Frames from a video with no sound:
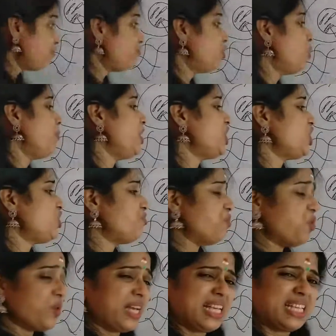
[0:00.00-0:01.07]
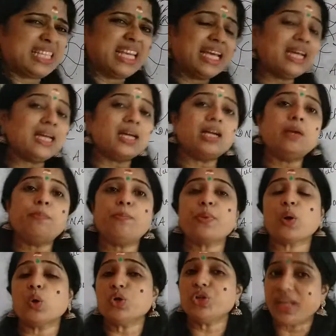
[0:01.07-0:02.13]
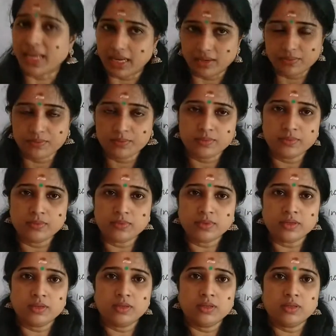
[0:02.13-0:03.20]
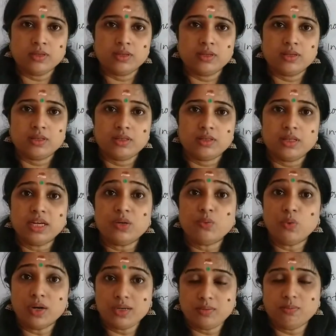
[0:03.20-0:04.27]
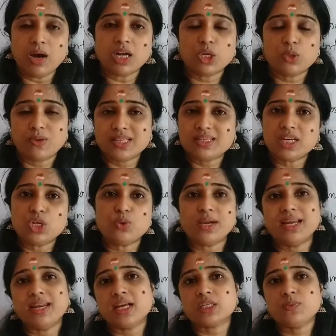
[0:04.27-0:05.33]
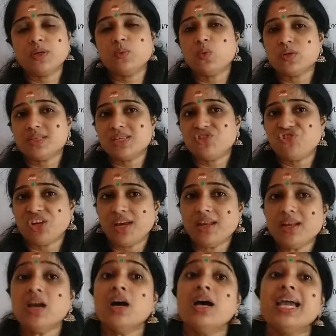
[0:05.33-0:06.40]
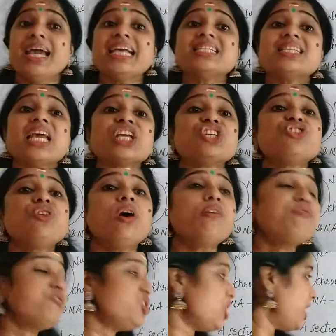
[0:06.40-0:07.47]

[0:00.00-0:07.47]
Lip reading: information for a single protein. That one mark question you can expect. What's a gene? A section of